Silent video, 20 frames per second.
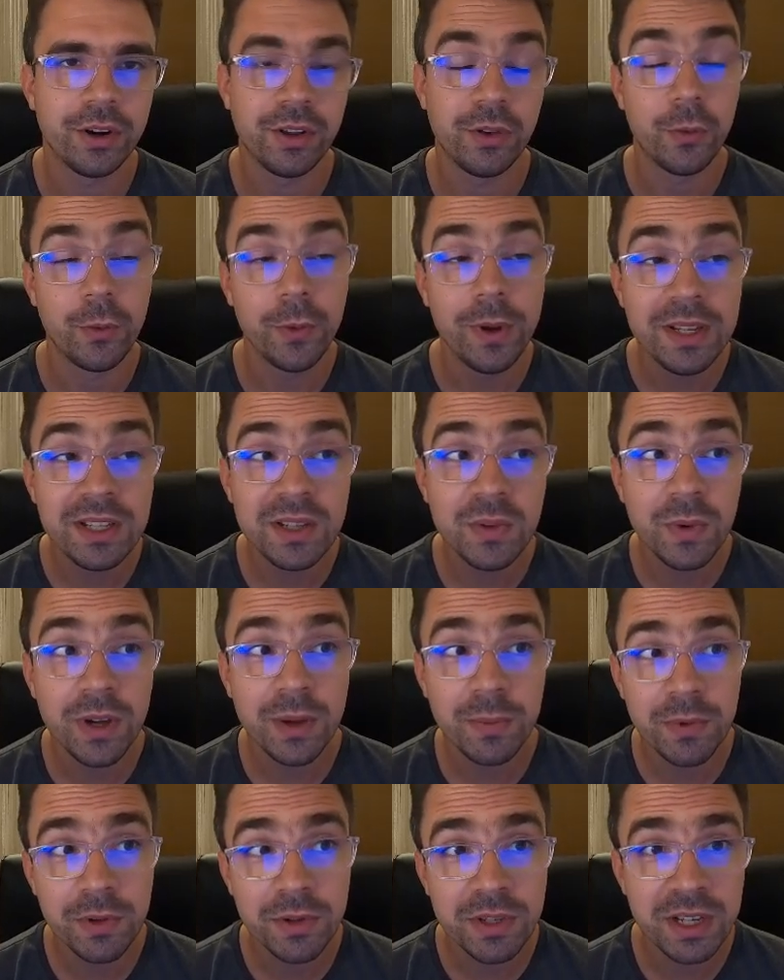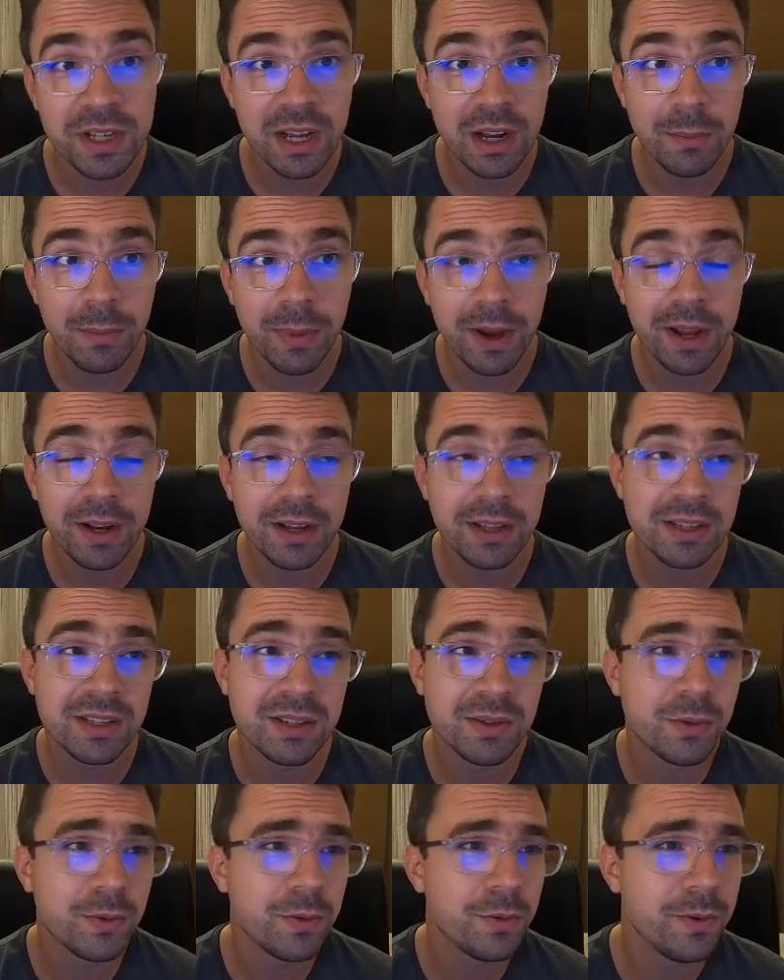The reason why I'm using Alpine,
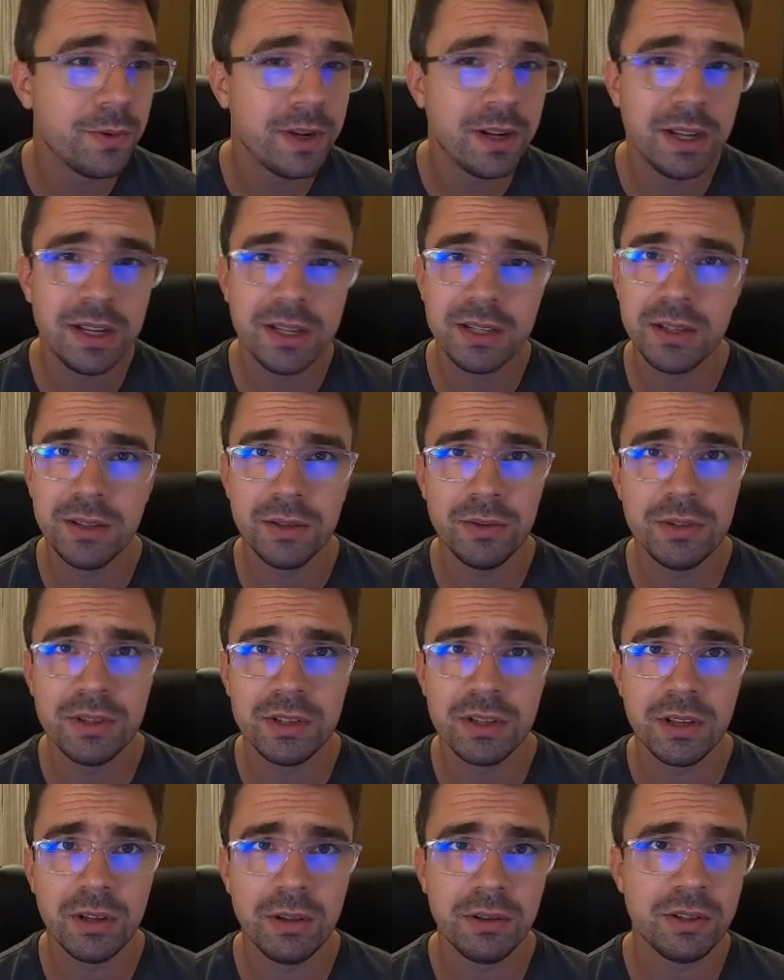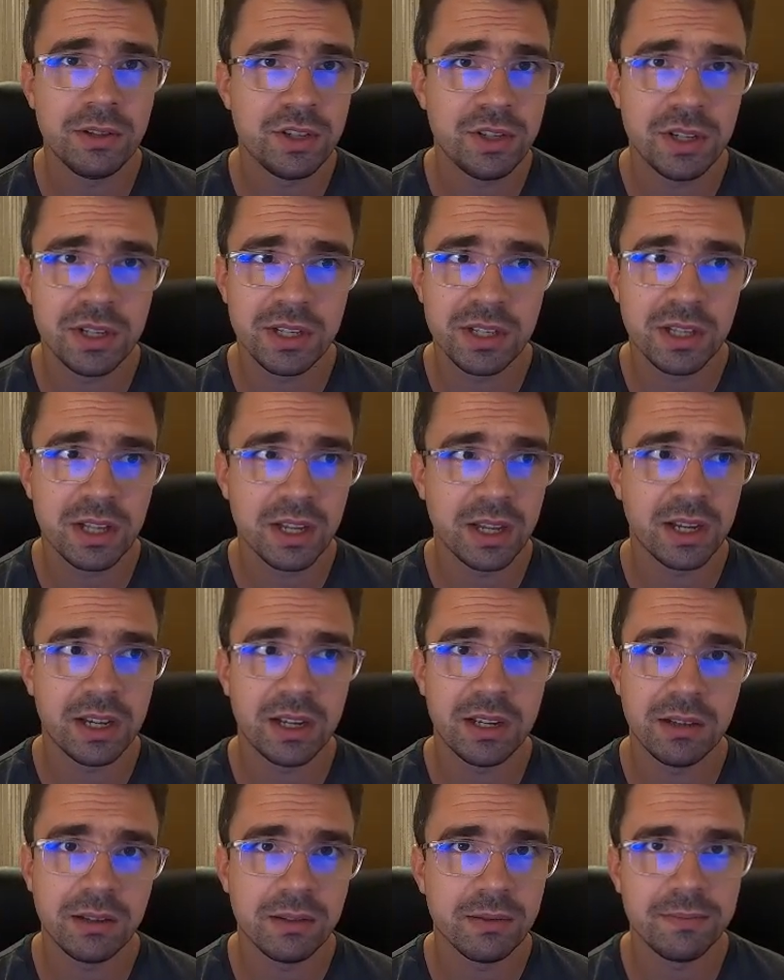it's really easy to install. It's just
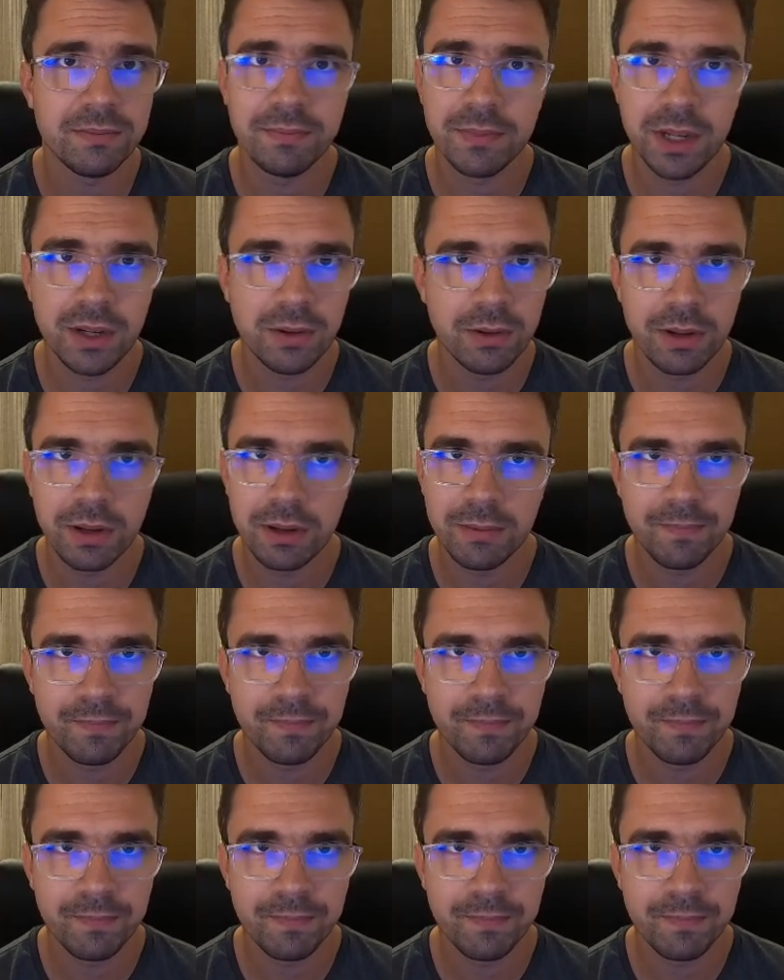like, you know,